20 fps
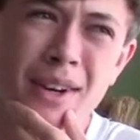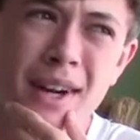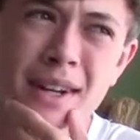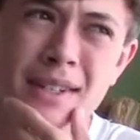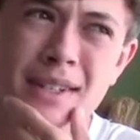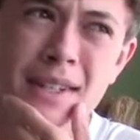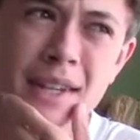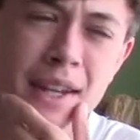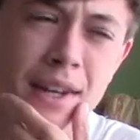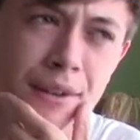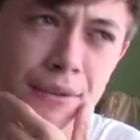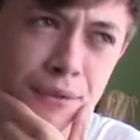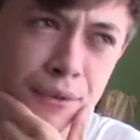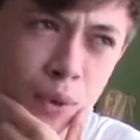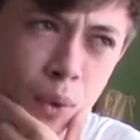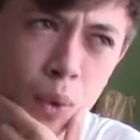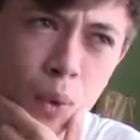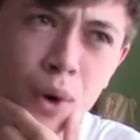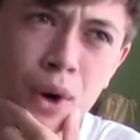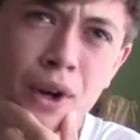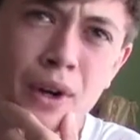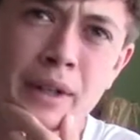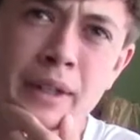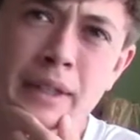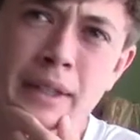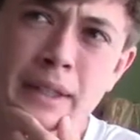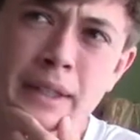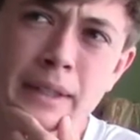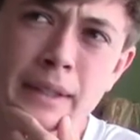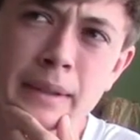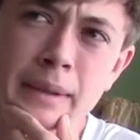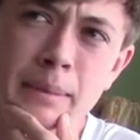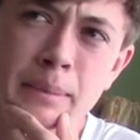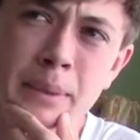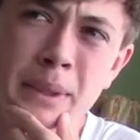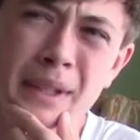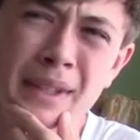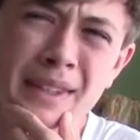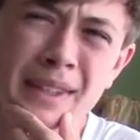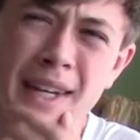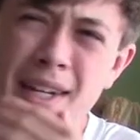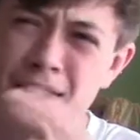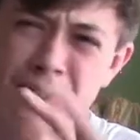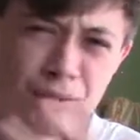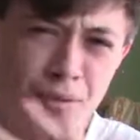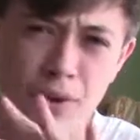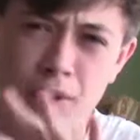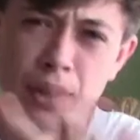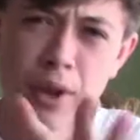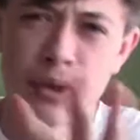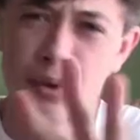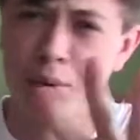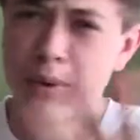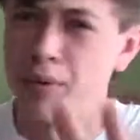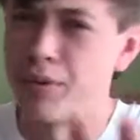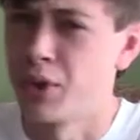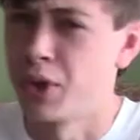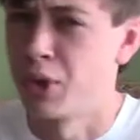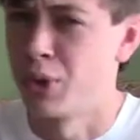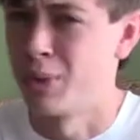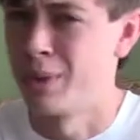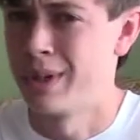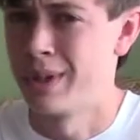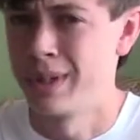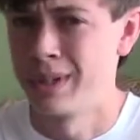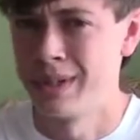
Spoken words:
1984. But that's for another review.